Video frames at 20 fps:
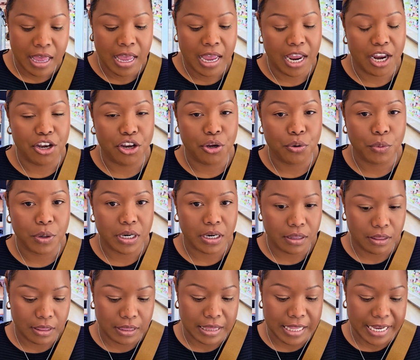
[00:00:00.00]
and you want to
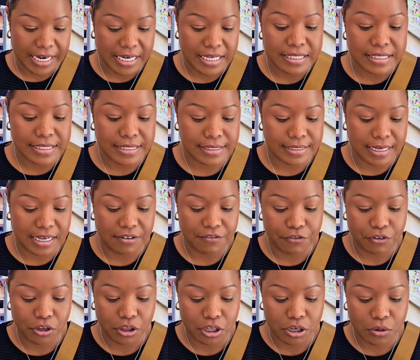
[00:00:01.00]
let it sit for
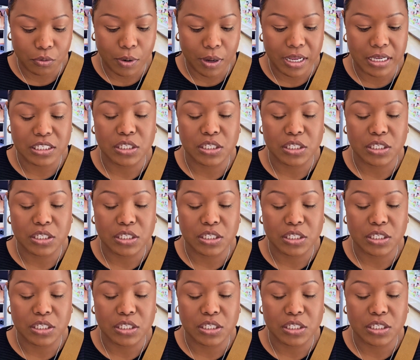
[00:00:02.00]
a little while